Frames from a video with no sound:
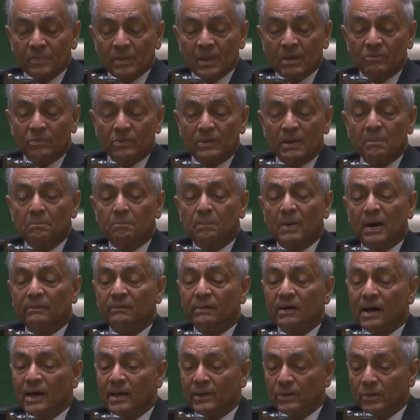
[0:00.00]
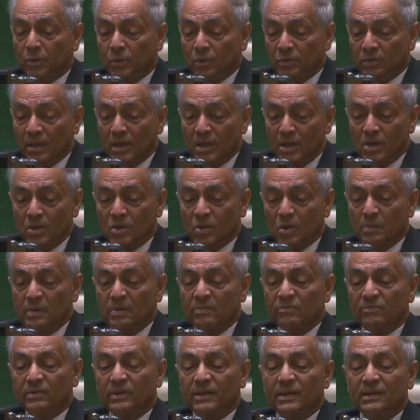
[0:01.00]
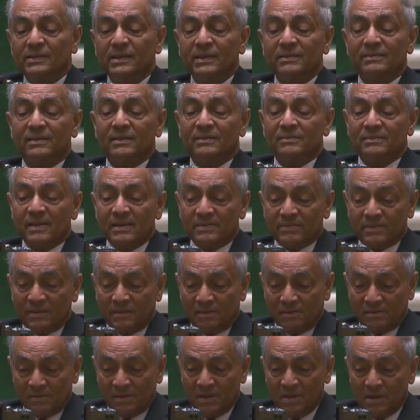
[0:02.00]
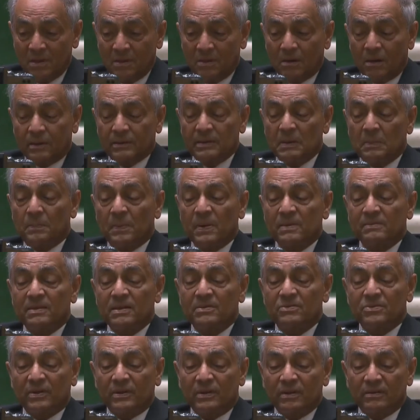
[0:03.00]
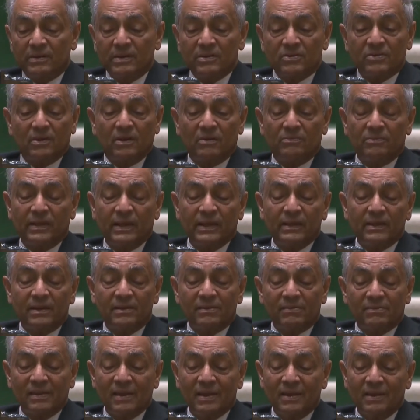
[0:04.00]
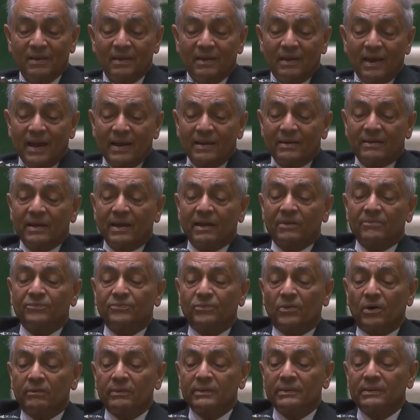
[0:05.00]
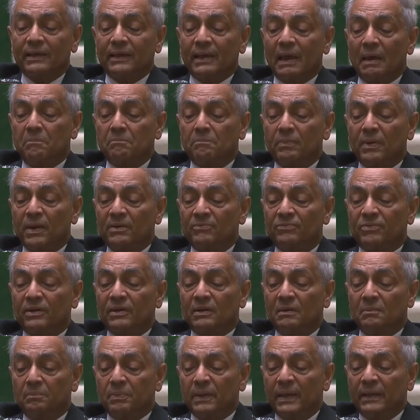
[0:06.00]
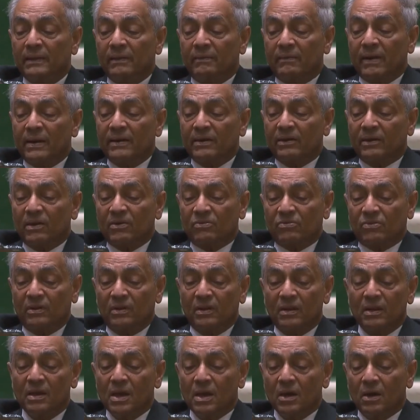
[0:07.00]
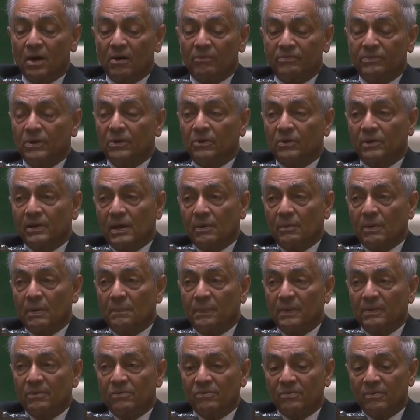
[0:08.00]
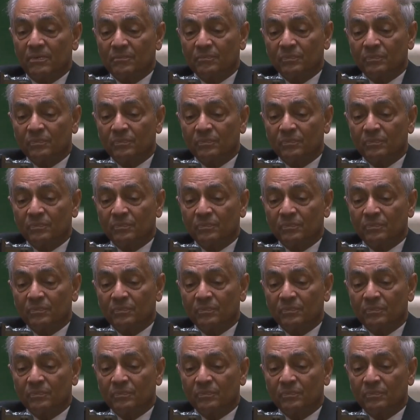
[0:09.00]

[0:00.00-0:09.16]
would empower our youth to be worthy successors of the present generation of leaders and take forward the campaign for complete eradication of nuclear weapons.